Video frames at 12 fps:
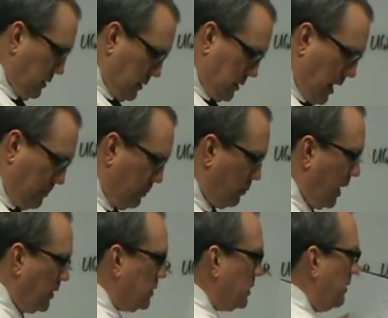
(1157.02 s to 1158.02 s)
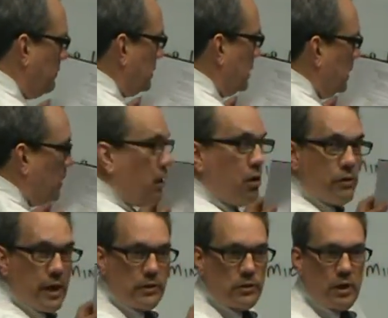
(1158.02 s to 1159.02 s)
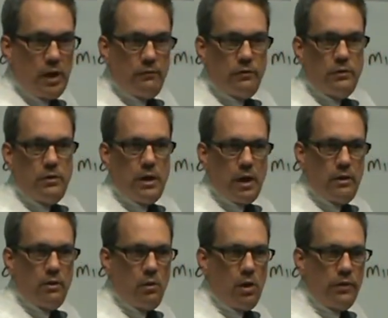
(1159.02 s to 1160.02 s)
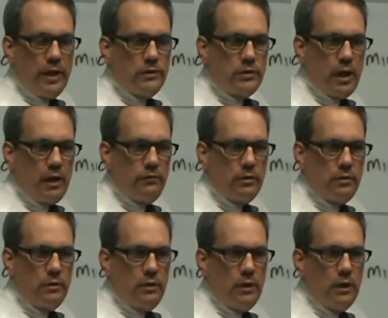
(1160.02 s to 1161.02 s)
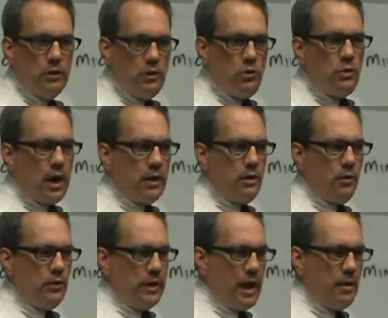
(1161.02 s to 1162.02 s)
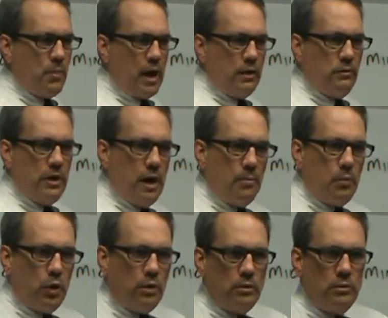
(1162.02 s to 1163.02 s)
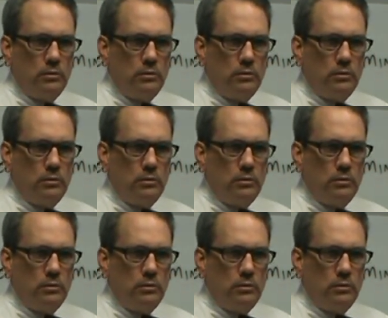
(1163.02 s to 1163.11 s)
the top of page 17, all that stuff? You got to know all that stuff. You got to know the name behind the number.